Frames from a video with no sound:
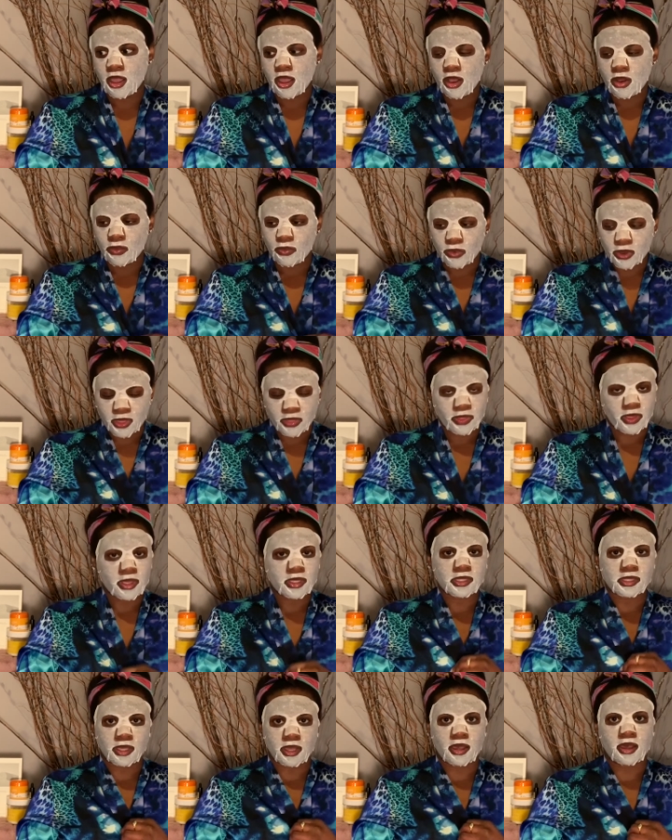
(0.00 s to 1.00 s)
with
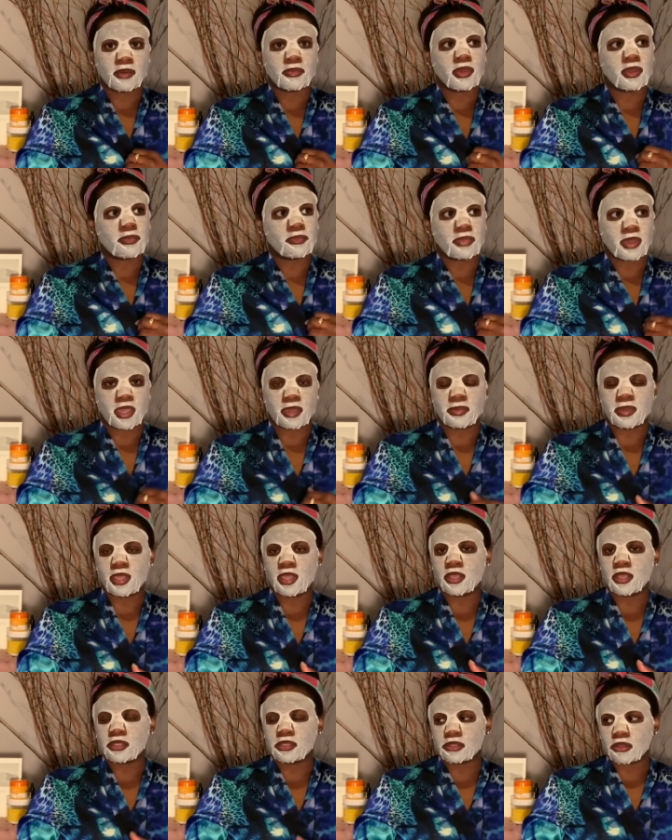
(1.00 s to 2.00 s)
some baby
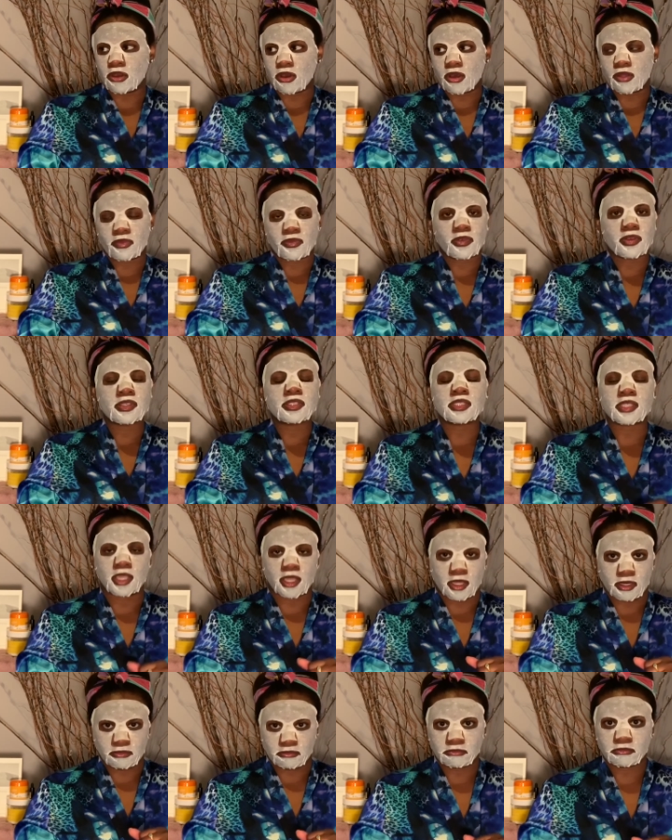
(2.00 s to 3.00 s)
soft
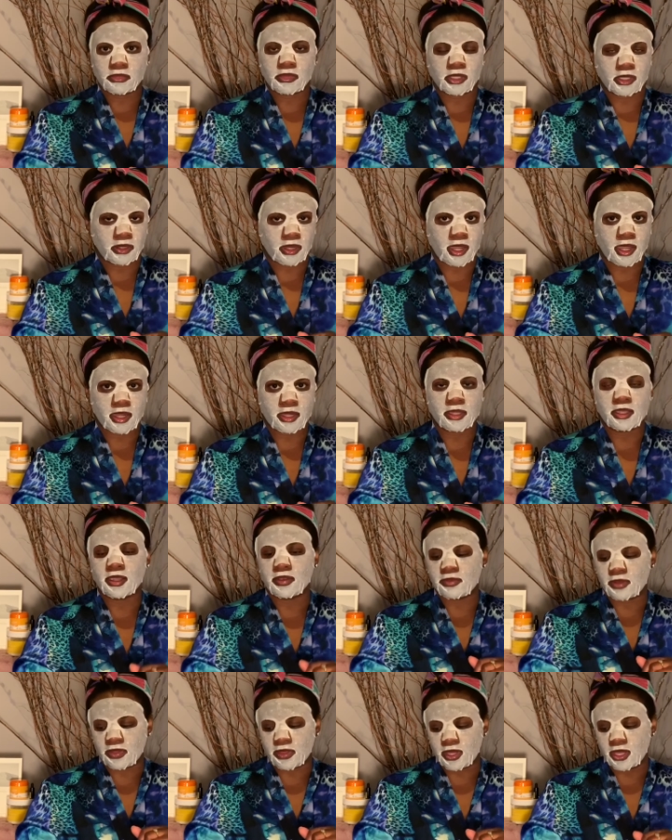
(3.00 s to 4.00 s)
skin, okay? If
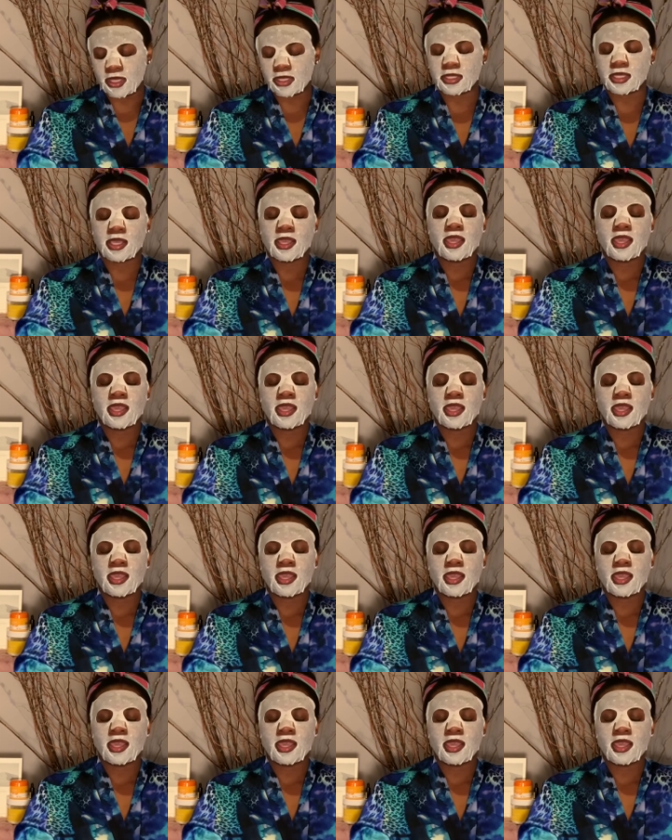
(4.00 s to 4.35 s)
nothing else.